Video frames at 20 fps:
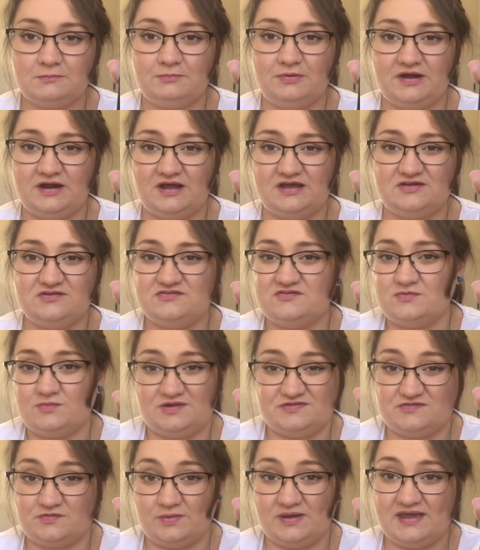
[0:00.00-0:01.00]
but I use it
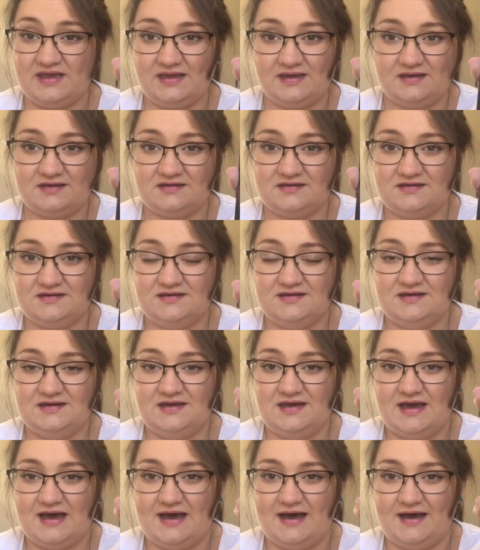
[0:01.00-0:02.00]
once a week.
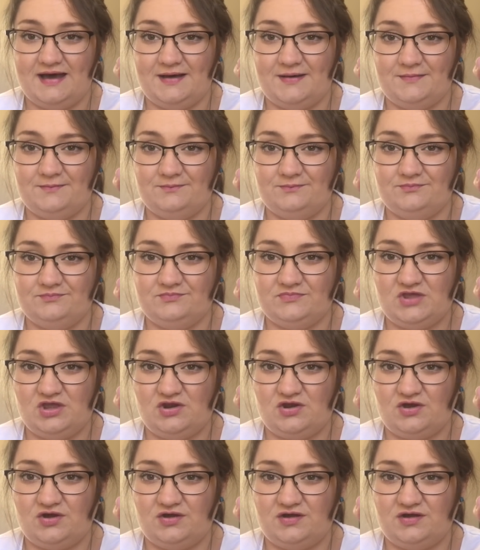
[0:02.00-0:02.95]
You know,